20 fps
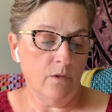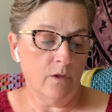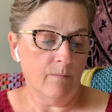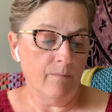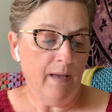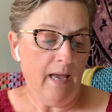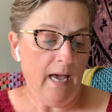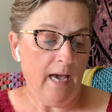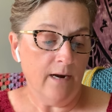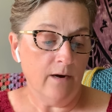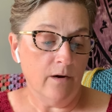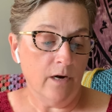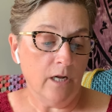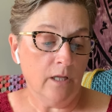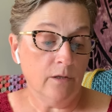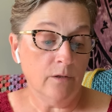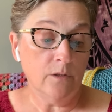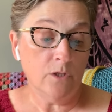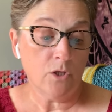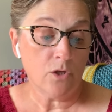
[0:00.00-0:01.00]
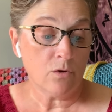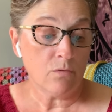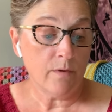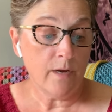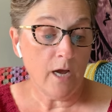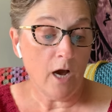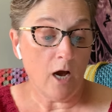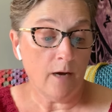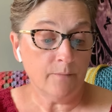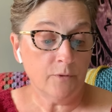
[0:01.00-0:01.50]
the pattern includes
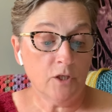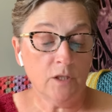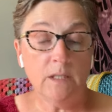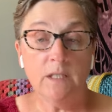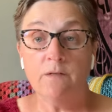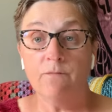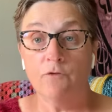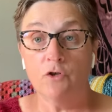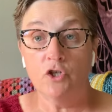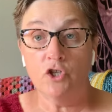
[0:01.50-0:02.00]
three options for